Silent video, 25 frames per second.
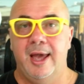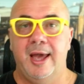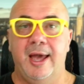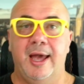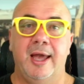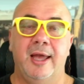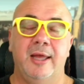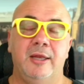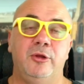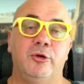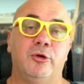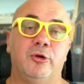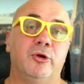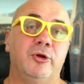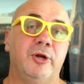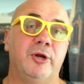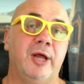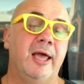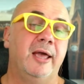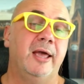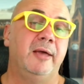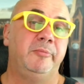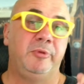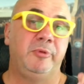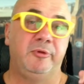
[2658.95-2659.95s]
and you're going
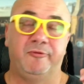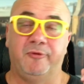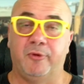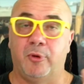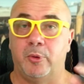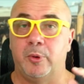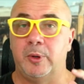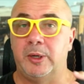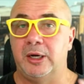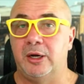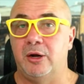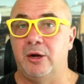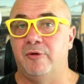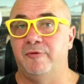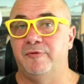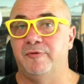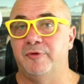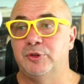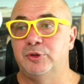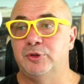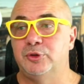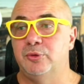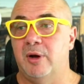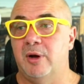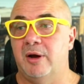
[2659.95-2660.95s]
to be forwarded
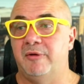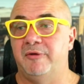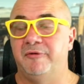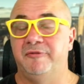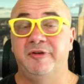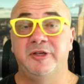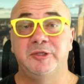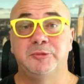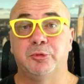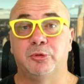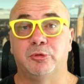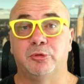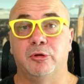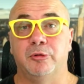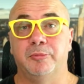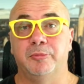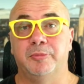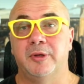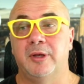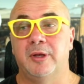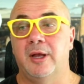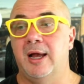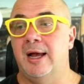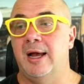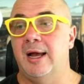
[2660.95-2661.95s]
over to our Facebook group.